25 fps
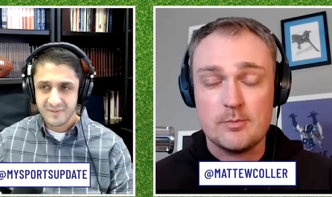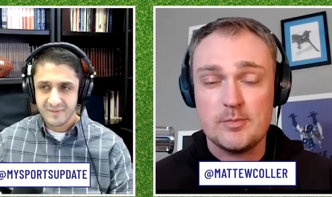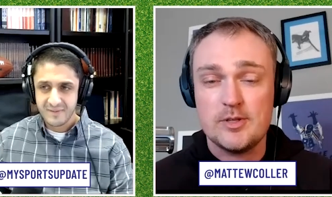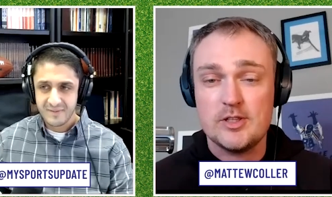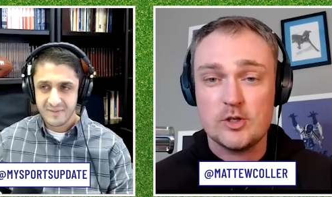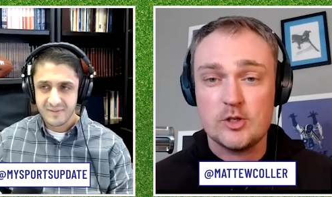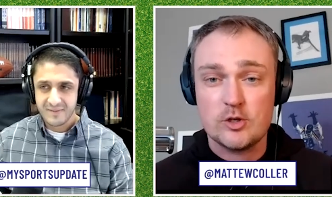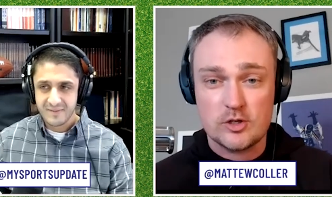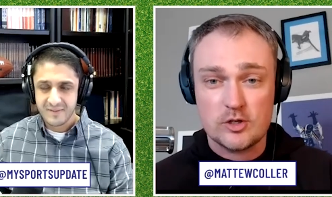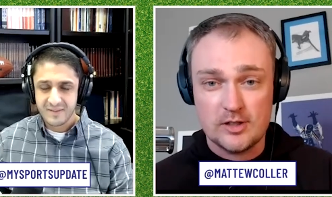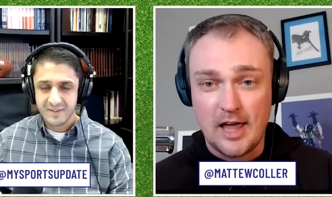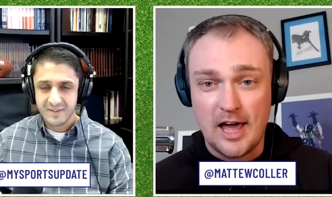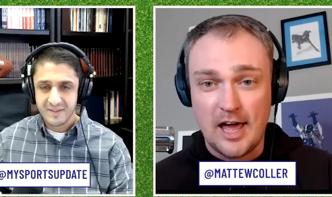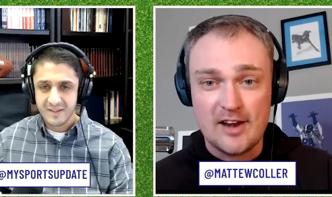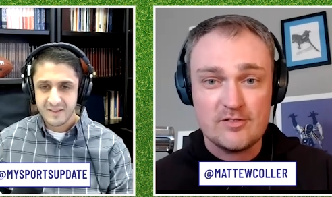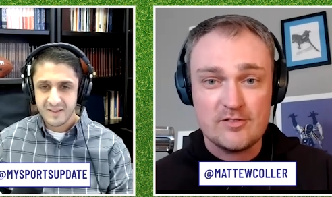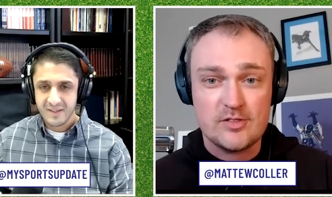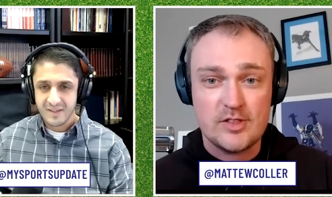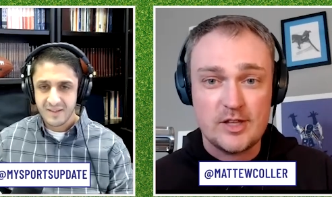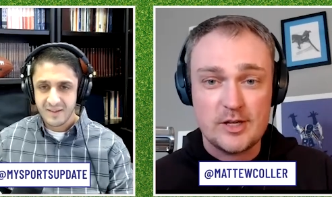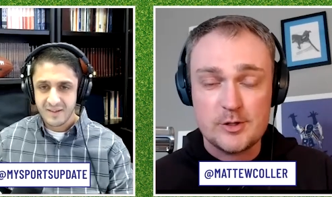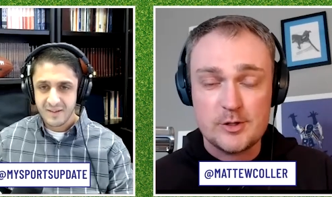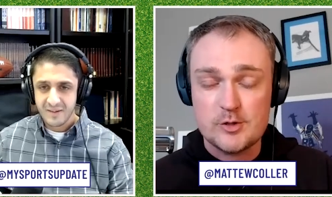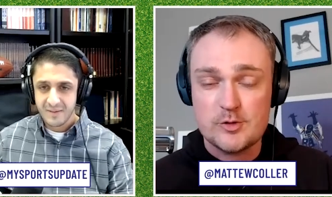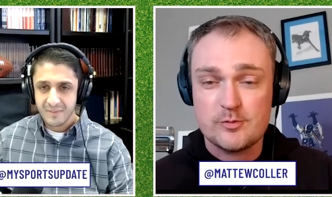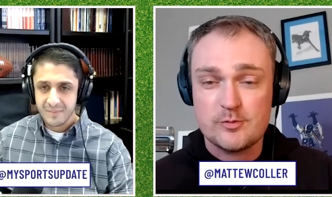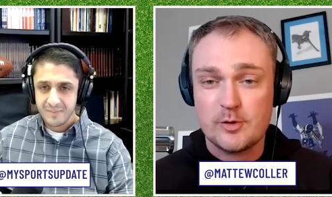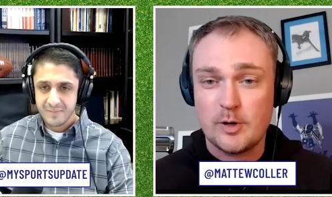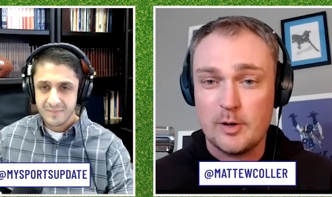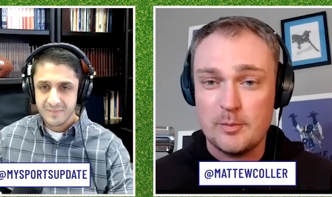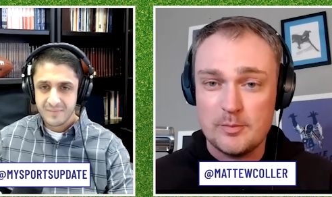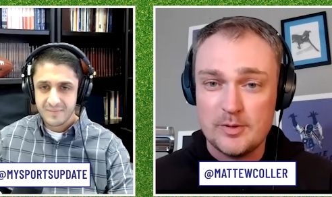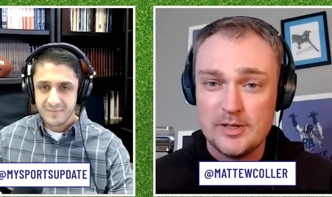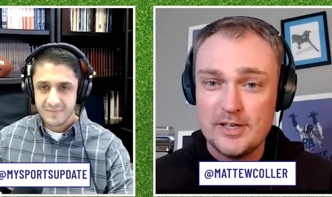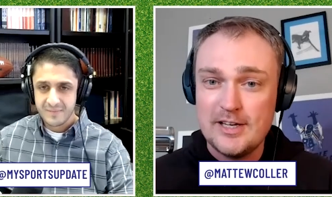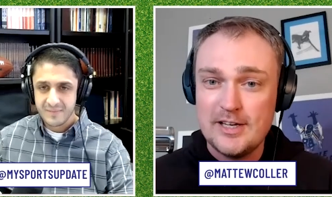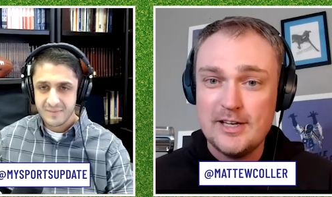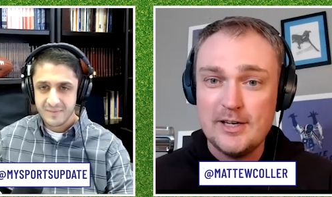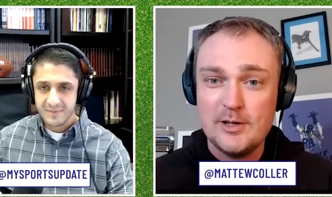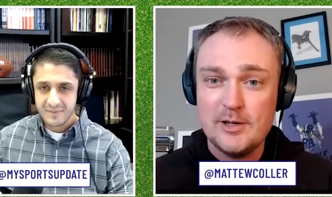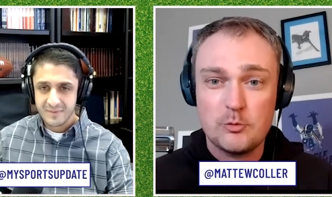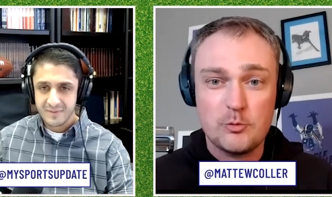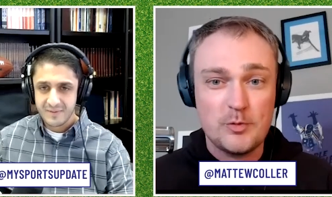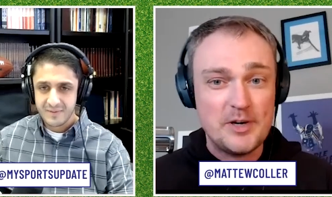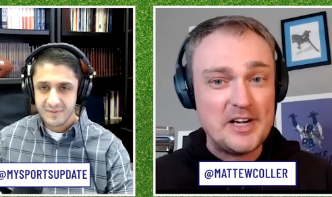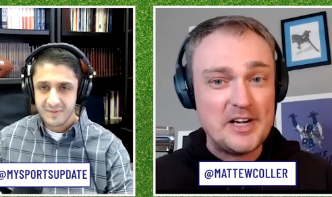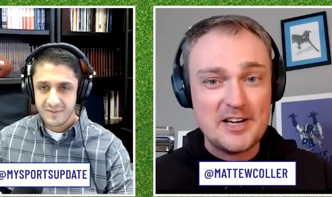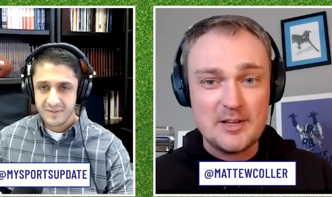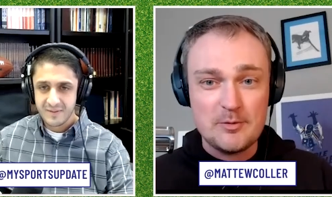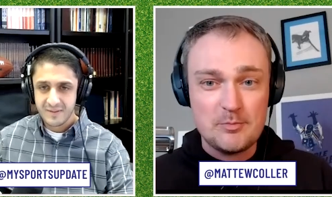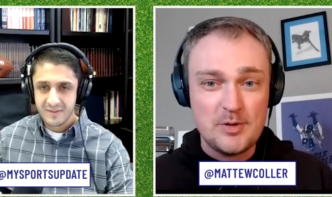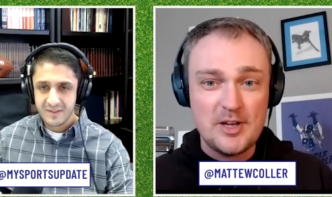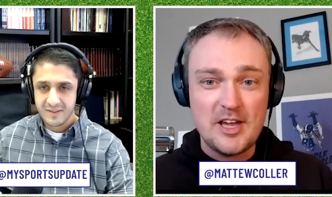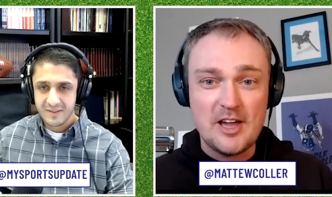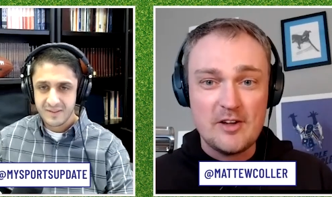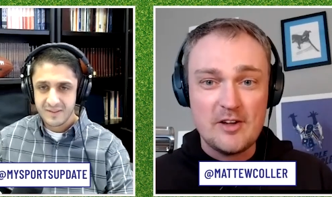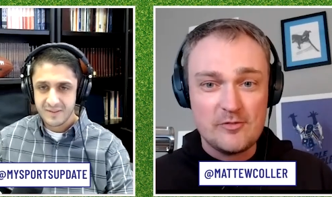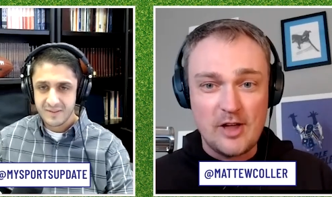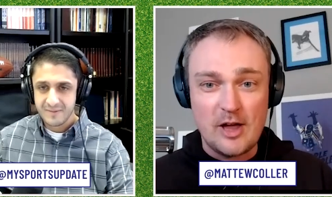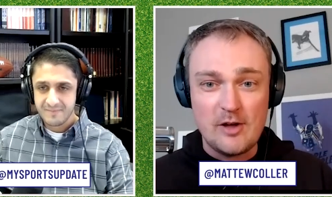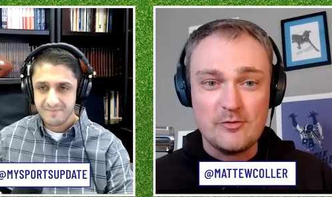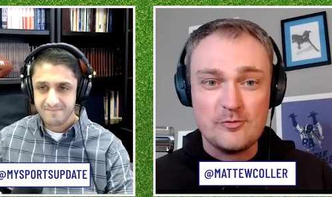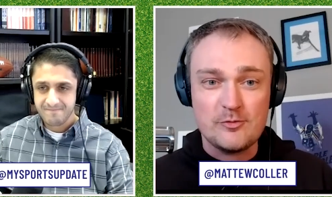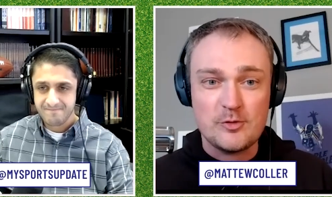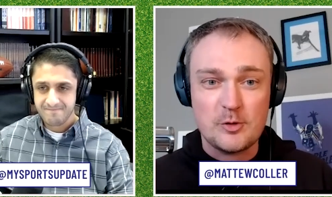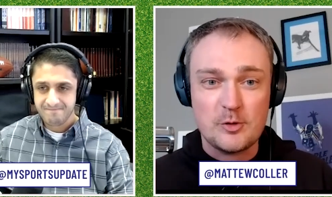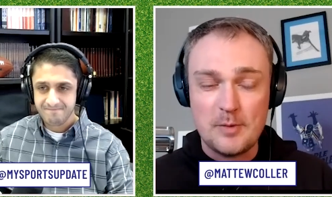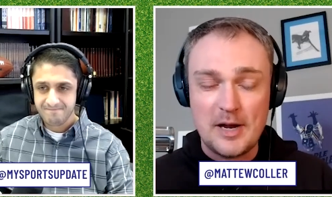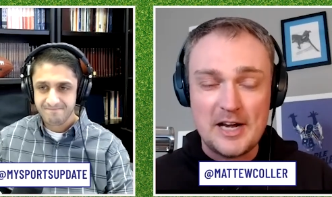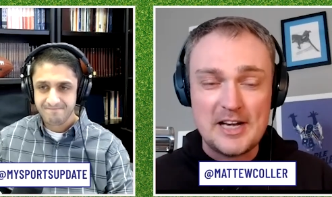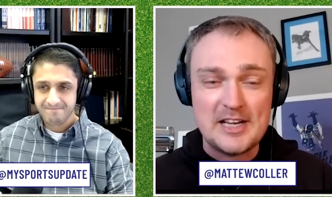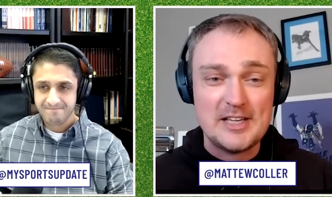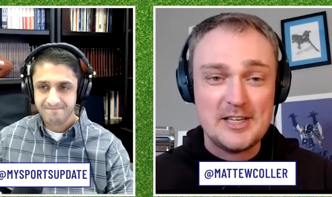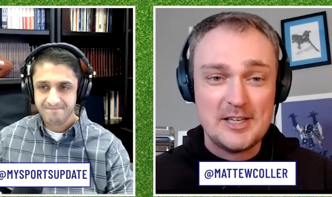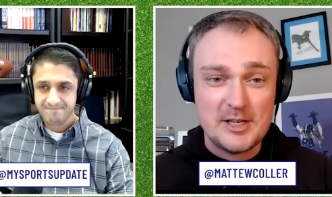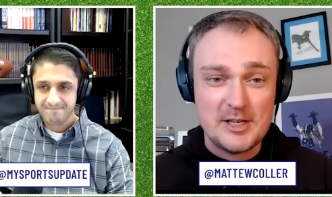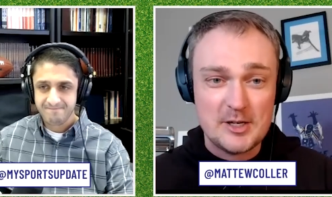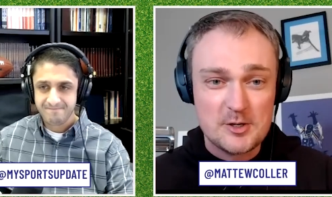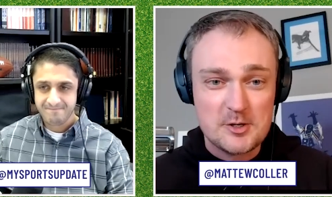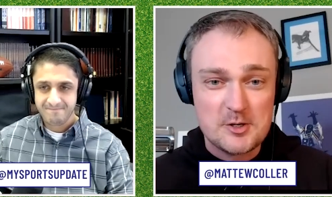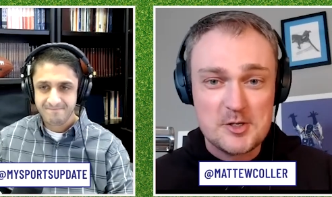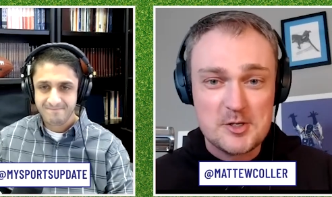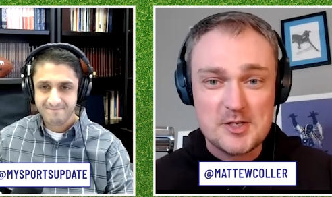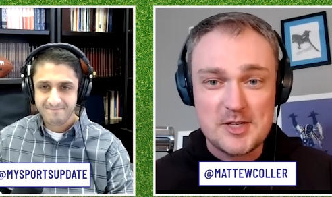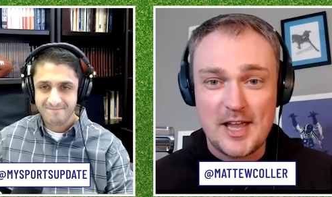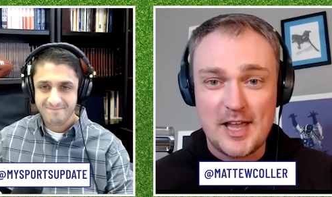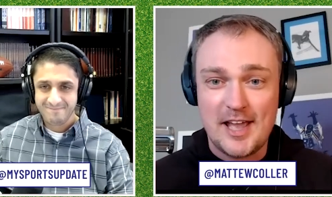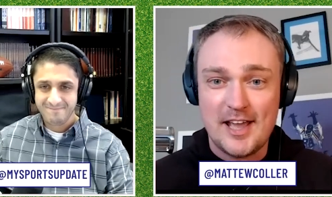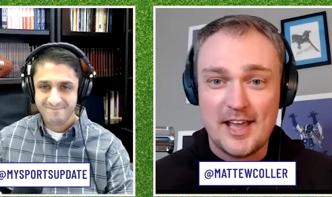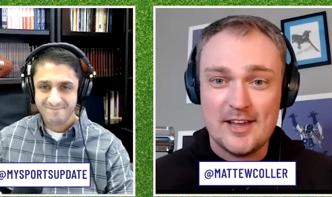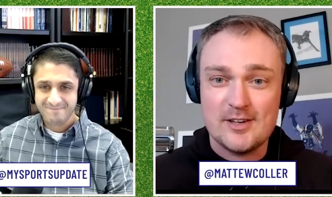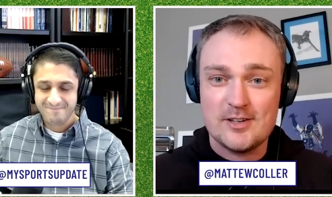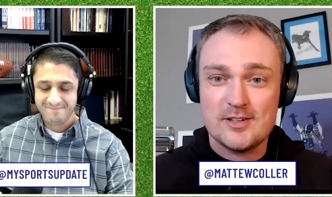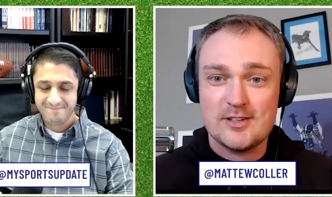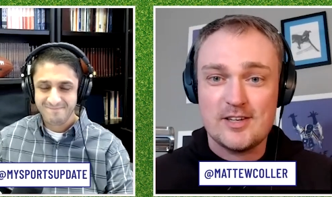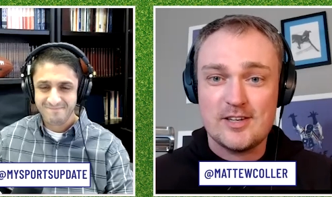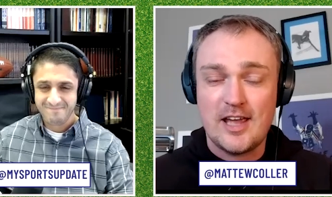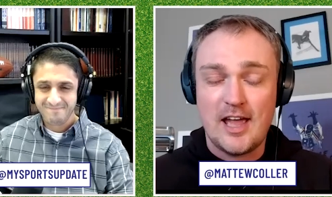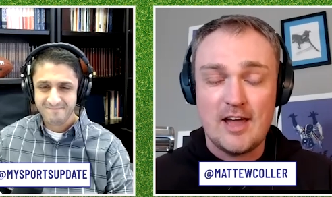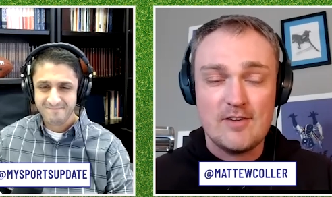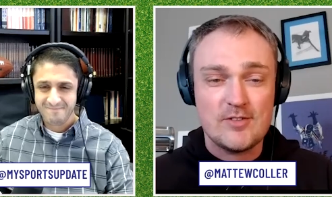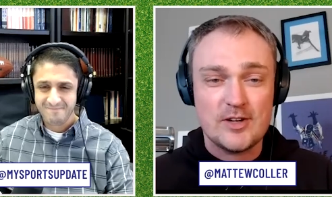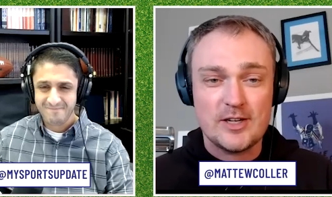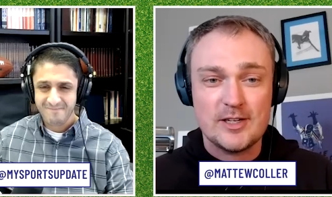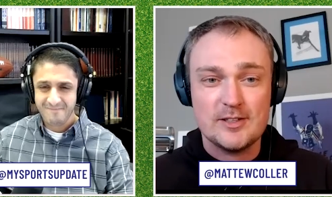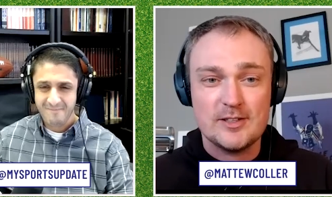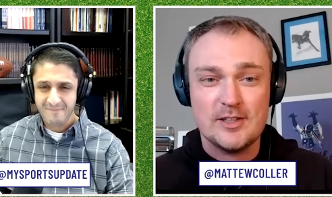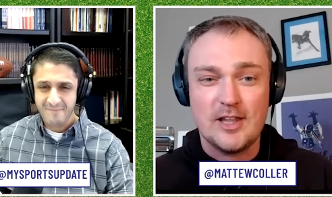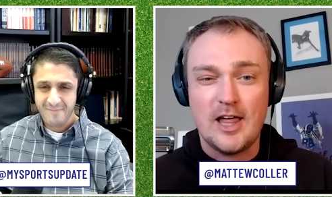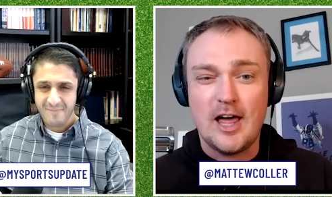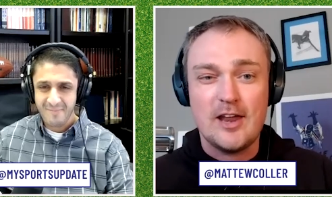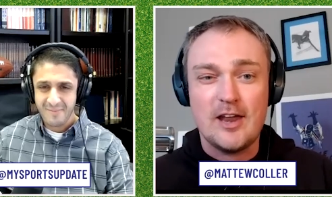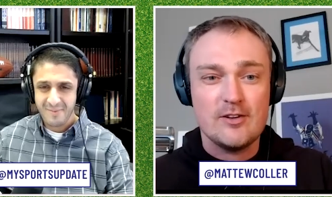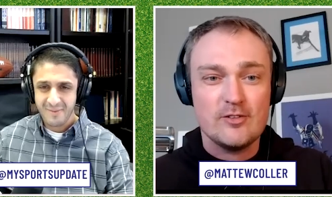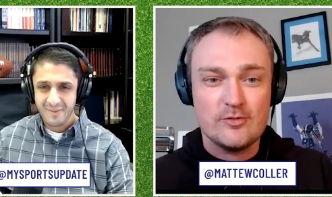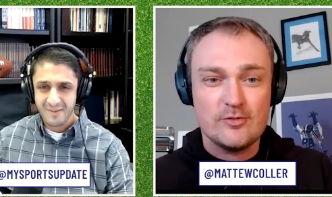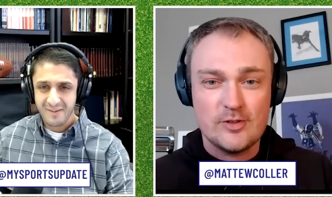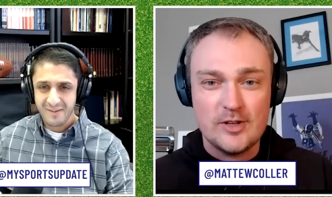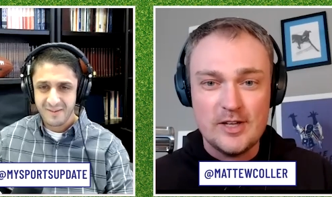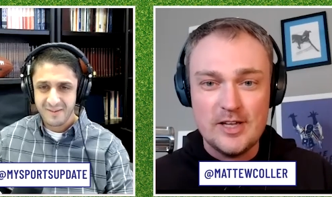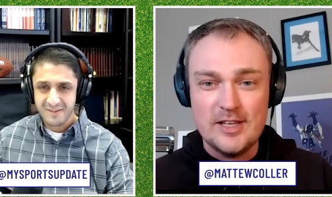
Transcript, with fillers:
Speaker 1: I mean, there are a lot of things from reading PFF for many years and having a lot of